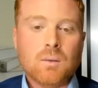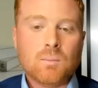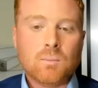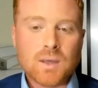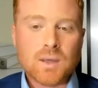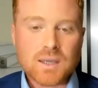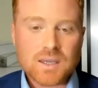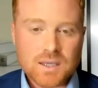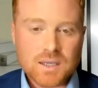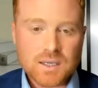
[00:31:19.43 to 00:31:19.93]

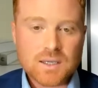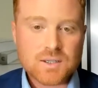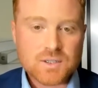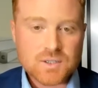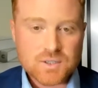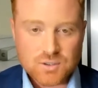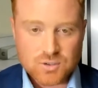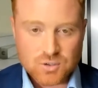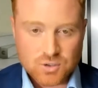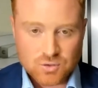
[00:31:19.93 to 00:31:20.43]
But here's
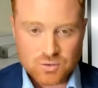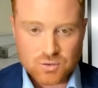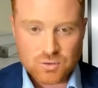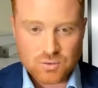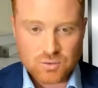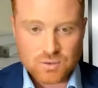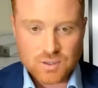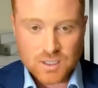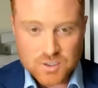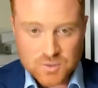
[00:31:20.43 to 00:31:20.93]
the
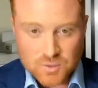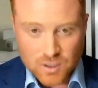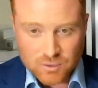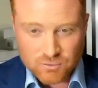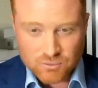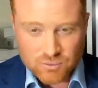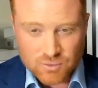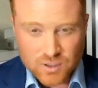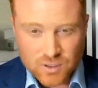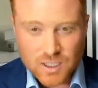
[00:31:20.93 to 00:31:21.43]
truth. Here's what I
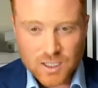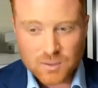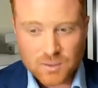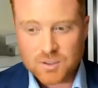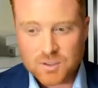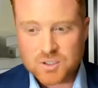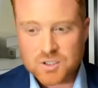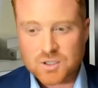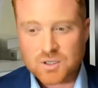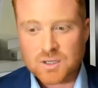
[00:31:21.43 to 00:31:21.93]
really
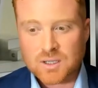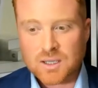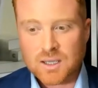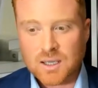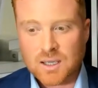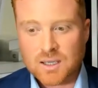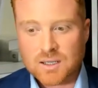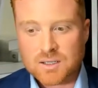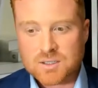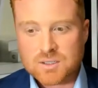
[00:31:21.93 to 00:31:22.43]
want you to
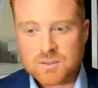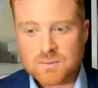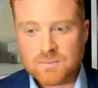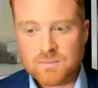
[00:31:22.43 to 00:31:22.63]
get.